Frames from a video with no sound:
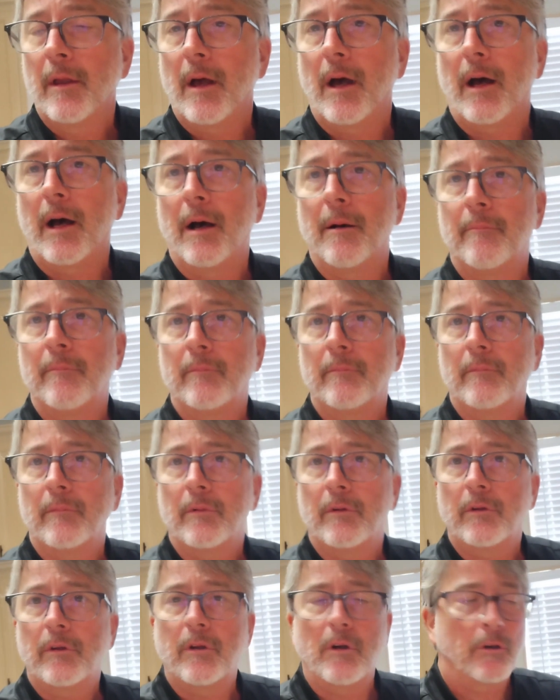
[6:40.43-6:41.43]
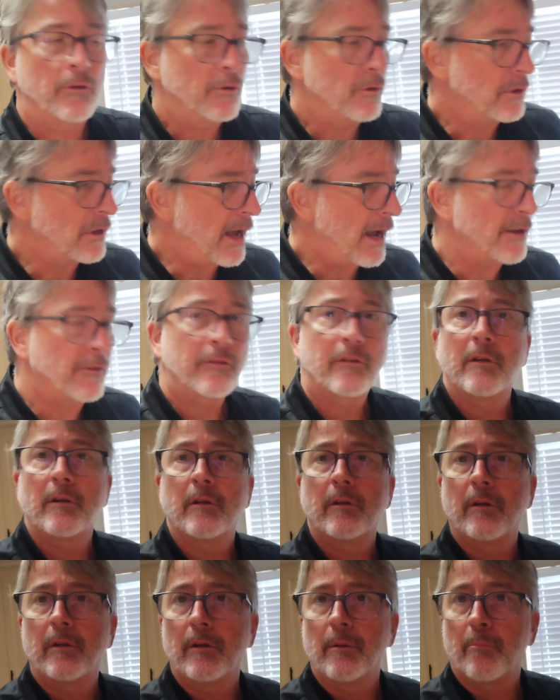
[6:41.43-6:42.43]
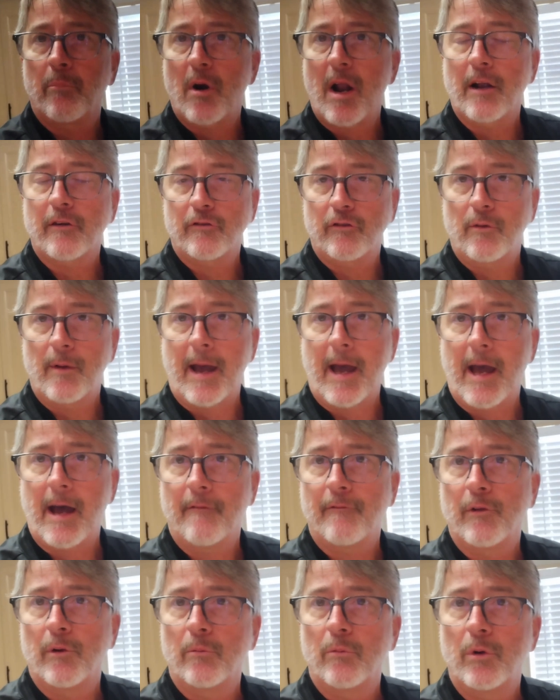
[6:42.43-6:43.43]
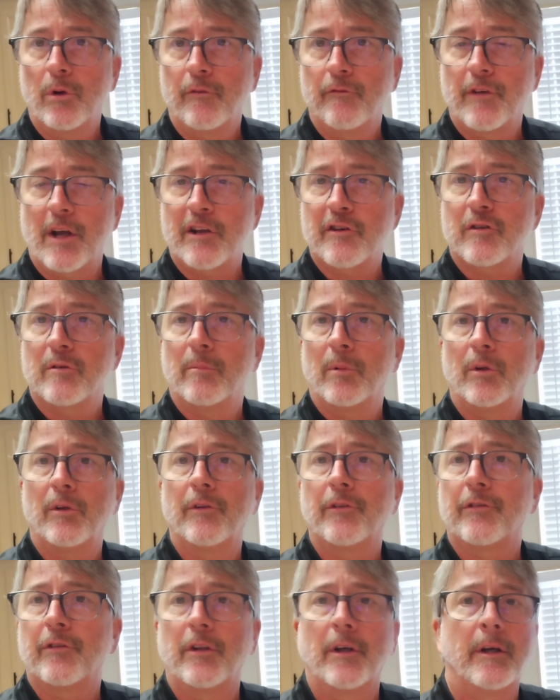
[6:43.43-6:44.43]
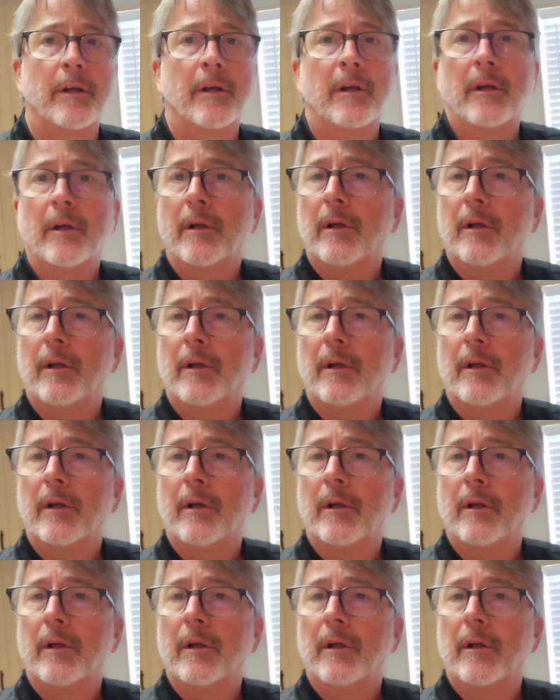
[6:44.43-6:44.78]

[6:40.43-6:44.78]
you know, utilize the products you have, the root vegetables, the